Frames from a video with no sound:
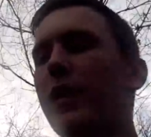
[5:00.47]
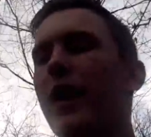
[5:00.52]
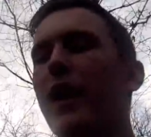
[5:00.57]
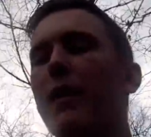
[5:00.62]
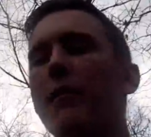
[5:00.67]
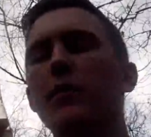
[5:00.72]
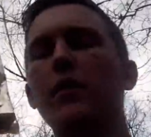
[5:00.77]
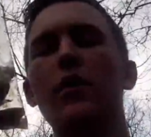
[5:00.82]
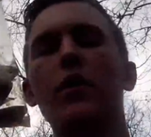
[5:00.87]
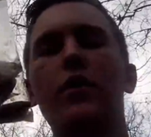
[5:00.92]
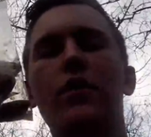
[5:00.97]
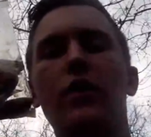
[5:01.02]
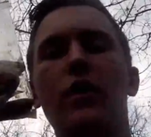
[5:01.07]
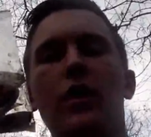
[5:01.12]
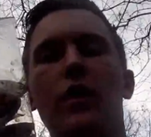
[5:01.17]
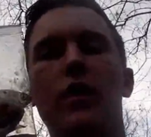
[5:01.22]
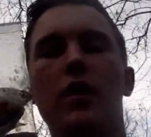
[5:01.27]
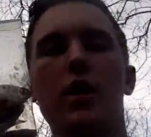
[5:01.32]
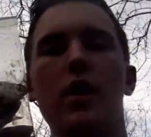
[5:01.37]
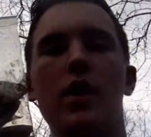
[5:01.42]
but I'm
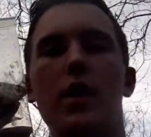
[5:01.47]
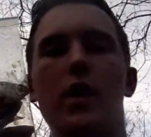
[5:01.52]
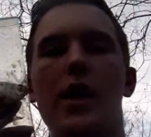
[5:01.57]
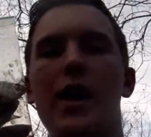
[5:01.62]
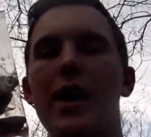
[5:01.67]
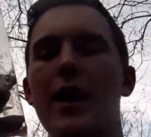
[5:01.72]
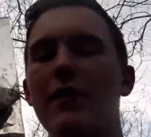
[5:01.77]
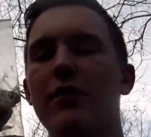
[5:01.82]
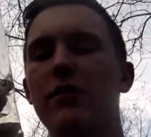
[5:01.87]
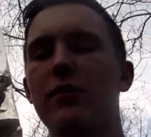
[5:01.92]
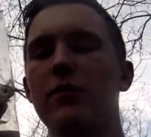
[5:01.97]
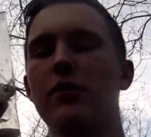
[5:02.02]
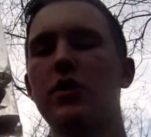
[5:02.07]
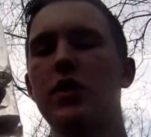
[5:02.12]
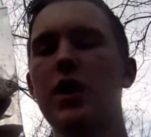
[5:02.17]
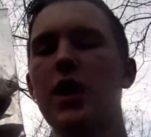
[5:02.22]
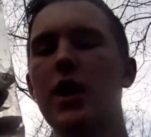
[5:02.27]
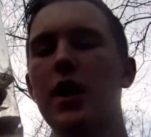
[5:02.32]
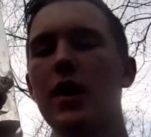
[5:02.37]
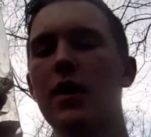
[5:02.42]
using, I have some
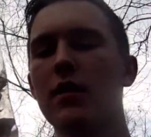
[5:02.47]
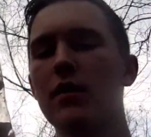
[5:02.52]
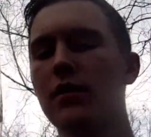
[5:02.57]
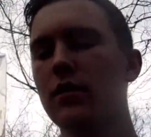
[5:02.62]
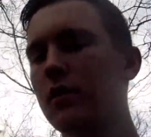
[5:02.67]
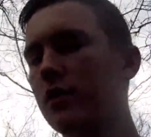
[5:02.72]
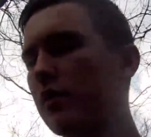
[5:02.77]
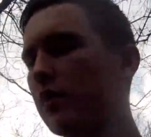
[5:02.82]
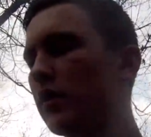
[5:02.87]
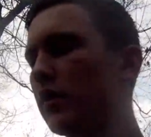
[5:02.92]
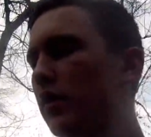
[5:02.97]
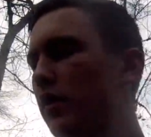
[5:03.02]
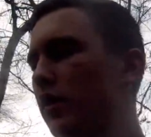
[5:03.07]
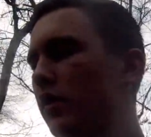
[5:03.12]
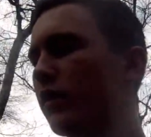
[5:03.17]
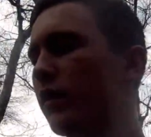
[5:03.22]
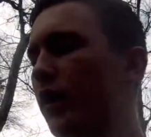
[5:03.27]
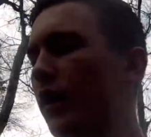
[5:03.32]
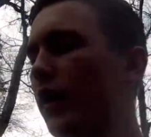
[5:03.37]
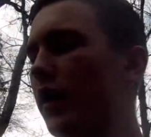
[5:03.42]
shed
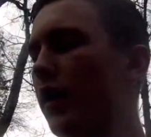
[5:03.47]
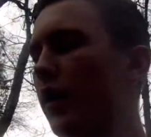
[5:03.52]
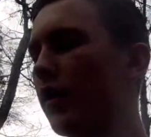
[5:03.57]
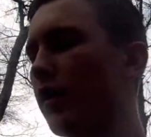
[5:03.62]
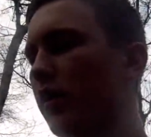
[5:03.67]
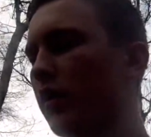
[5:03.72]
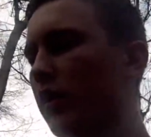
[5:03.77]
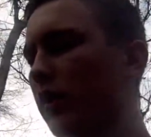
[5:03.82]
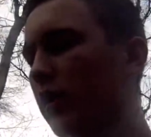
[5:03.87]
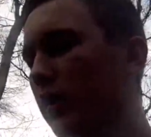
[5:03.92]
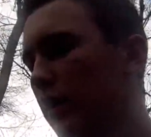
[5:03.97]
right here.